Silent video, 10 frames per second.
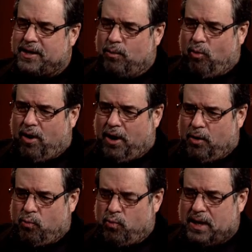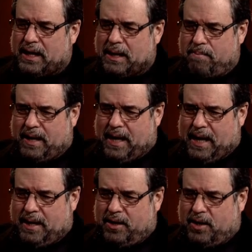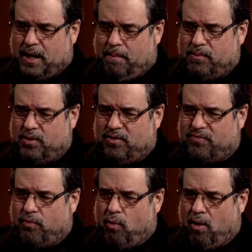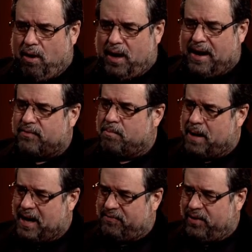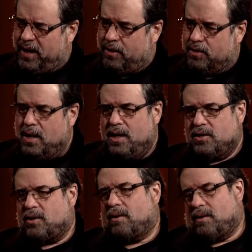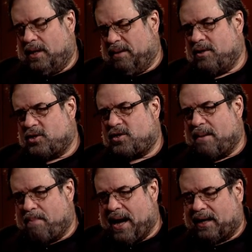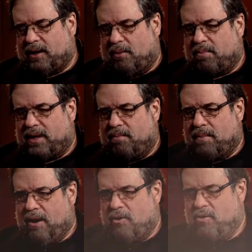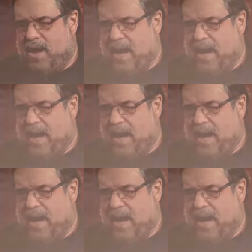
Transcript: the water really began to come to the fore after Pathfinder. So let me just step back a little bit. Mariner 9,